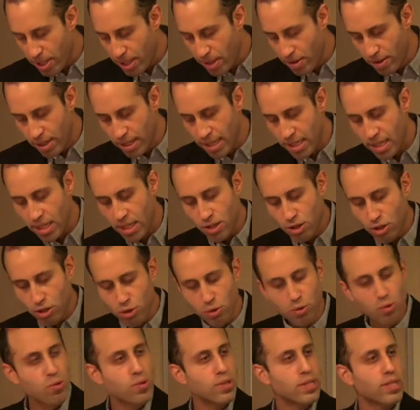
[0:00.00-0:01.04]
period,
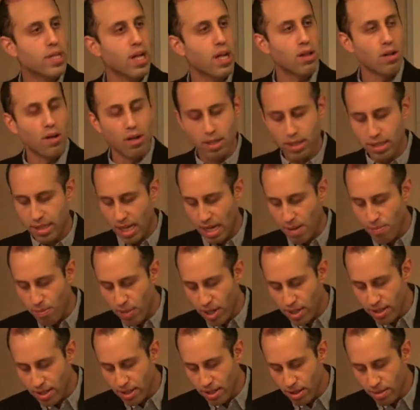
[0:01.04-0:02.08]
Jews, alongside
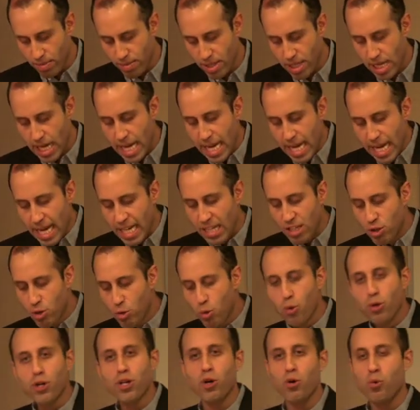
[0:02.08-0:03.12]
Muslims,
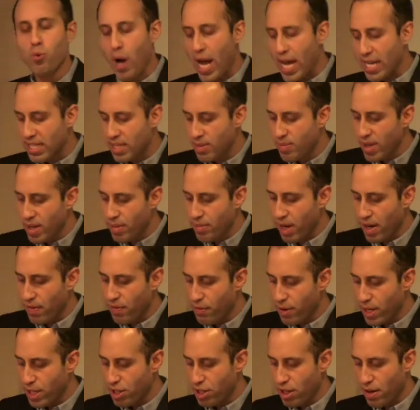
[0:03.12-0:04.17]
endured harassment by
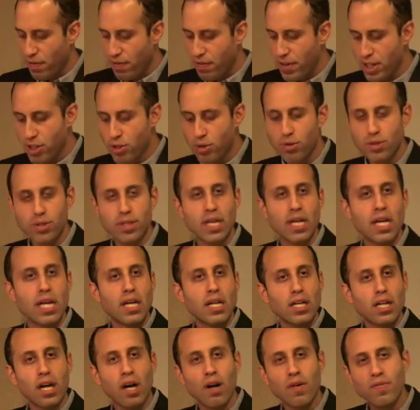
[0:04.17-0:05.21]
French officials,
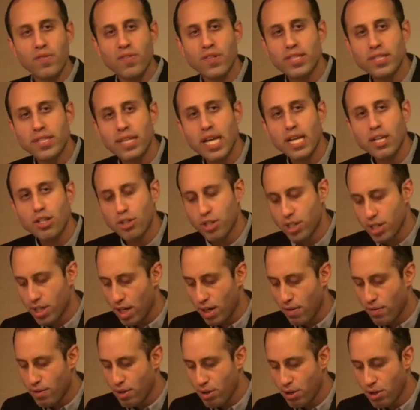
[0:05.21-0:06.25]
confiscation
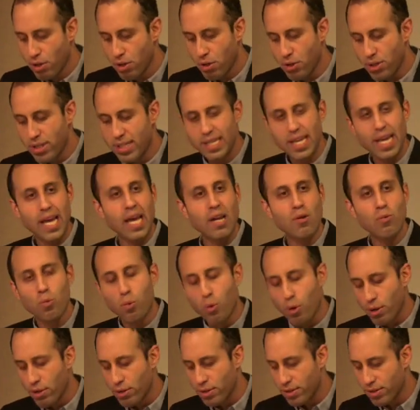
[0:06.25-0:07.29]
of their goods, and
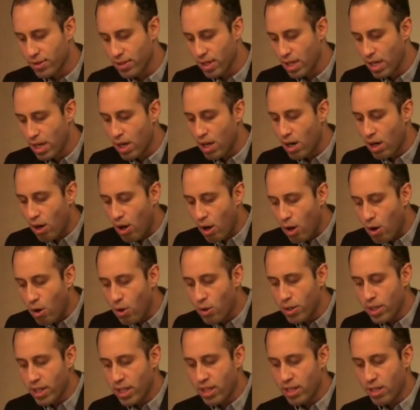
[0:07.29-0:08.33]
worse,
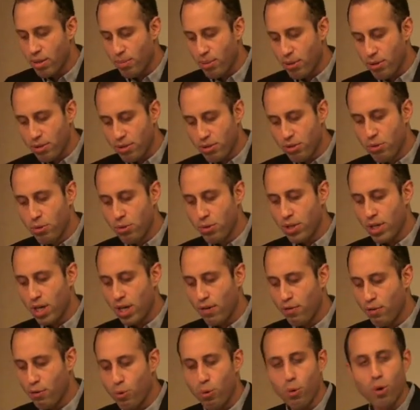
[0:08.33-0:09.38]
all in the pursuit
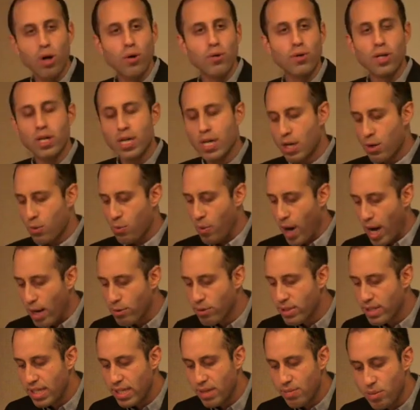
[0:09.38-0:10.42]
of, quote,
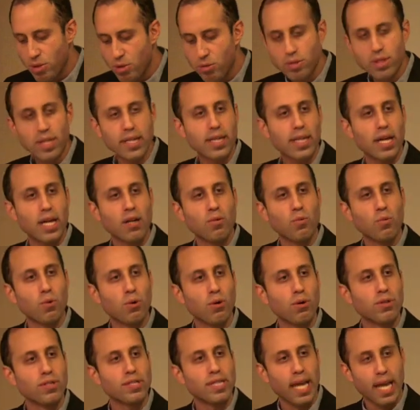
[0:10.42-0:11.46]
rousing music and
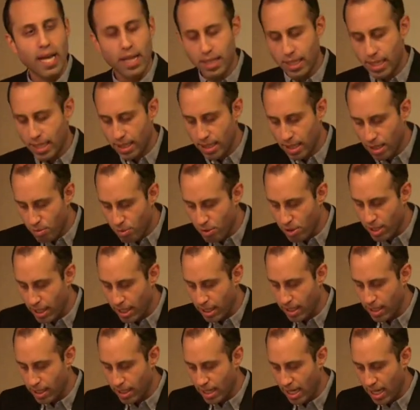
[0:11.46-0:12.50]
words hailing liberty,
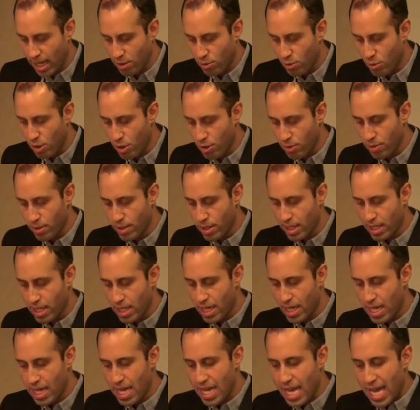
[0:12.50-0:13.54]
end quote.
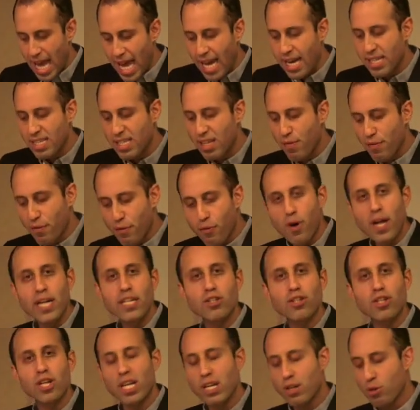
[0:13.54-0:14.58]
Mm-hmm. And as the
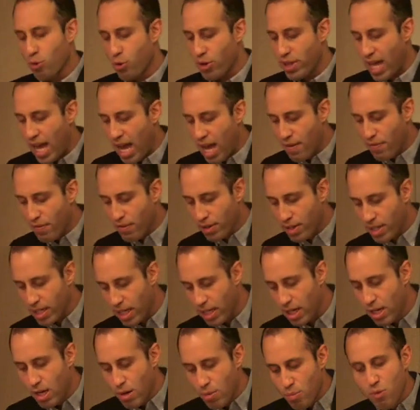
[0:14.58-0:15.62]
French in North
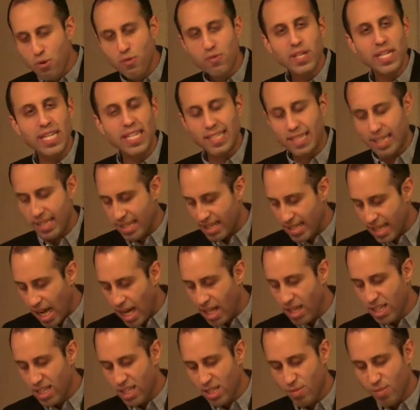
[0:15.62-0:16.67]
Africa moved into
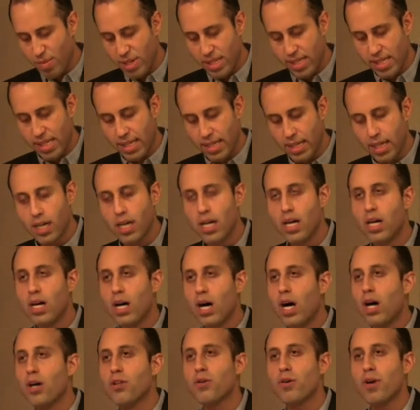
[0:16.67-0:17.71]
silence Masika,
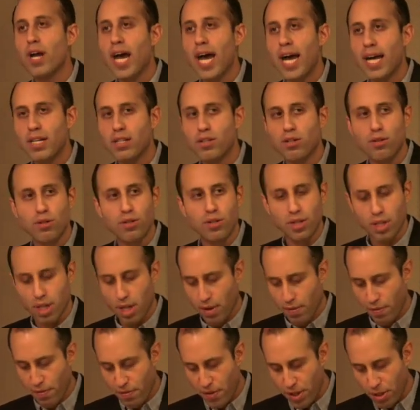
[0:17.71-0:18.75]
other actors
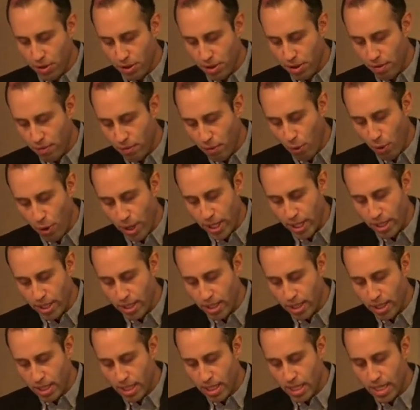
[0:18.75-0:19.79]
filled the void.
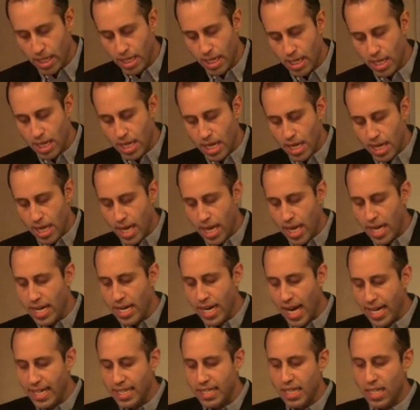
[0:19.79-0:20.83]
In
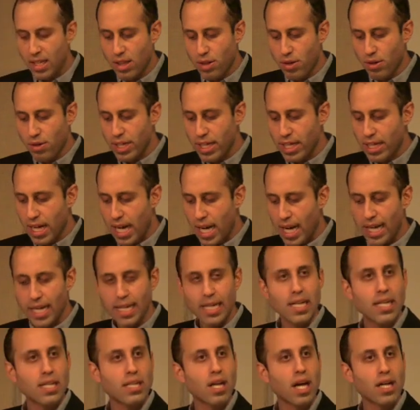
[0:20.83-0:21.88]

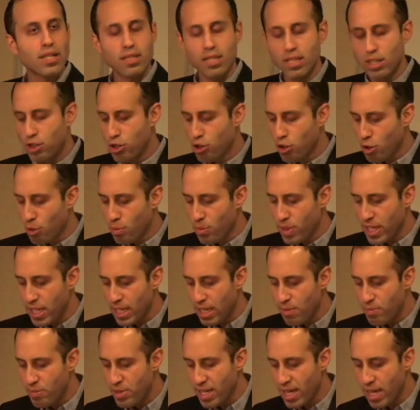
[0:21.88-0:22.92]
1939, Nazi
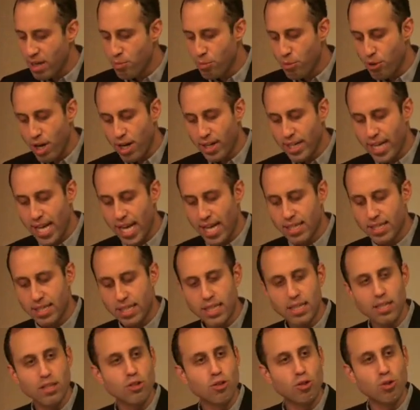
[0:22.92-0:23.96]
Germany began
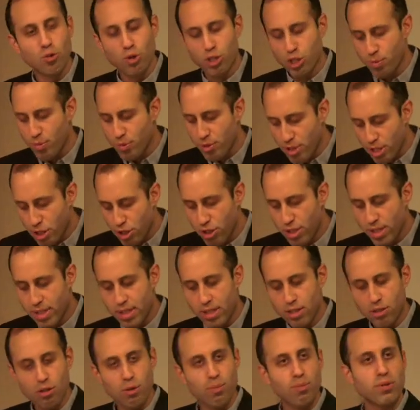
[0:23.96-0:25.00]
broadcasting the Jewish musician's
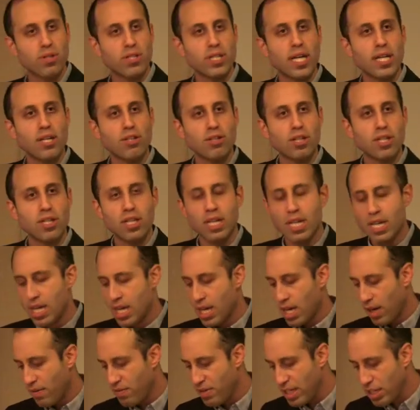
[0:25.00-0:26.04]
interpretation
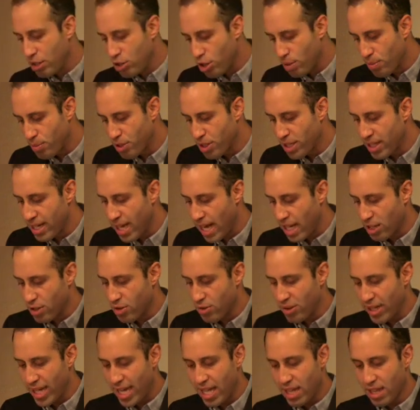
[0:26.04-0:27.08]
of the Egyptian
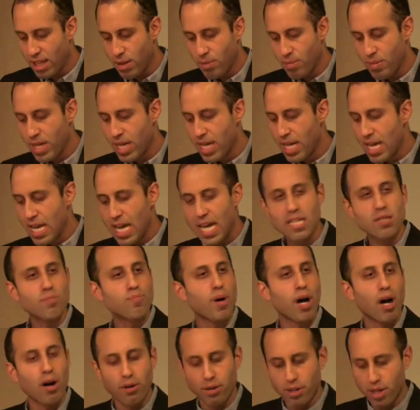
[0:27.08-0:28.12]
national anthem as
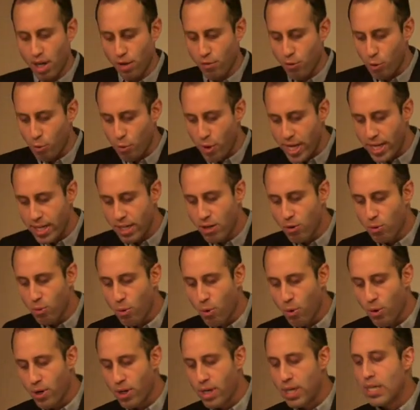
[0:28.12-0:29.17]
part of a radio
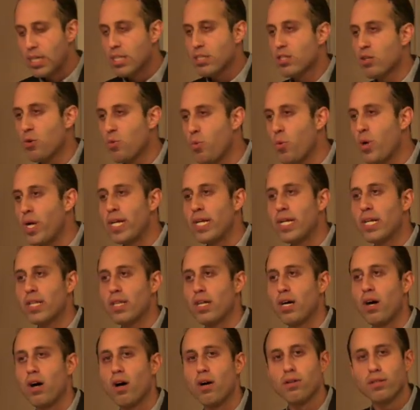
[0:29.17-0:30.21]
war to win
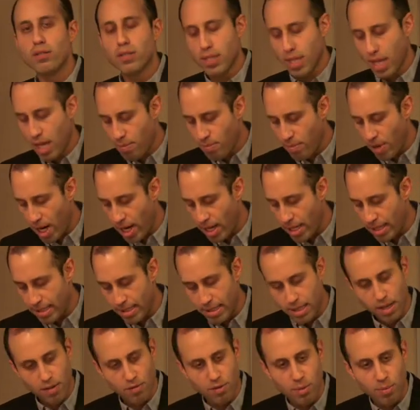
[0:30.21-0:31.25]
the hearts and
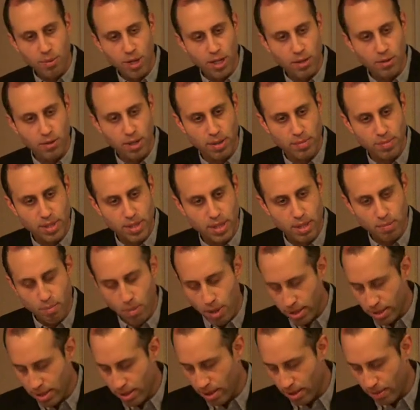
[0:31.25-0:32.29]
minds of the Maghreb's
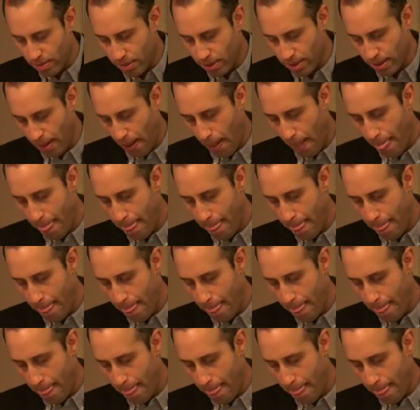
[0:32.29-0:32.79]
Muslims.